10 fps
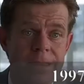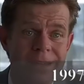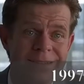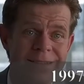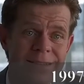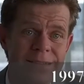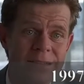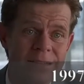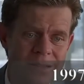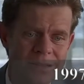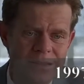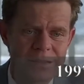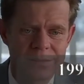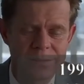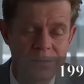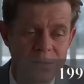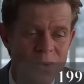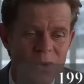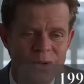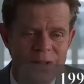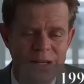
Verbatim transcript: Carrying a bit of a load here. No.